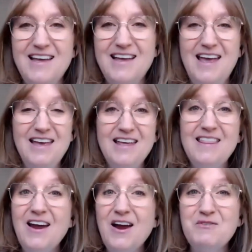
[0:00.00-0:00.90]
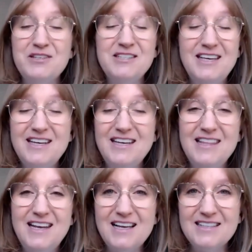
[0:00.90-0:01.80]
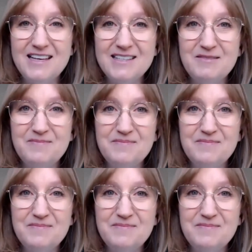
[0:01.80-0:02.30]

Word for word: Hang in there, and we'll see you in the next lesson.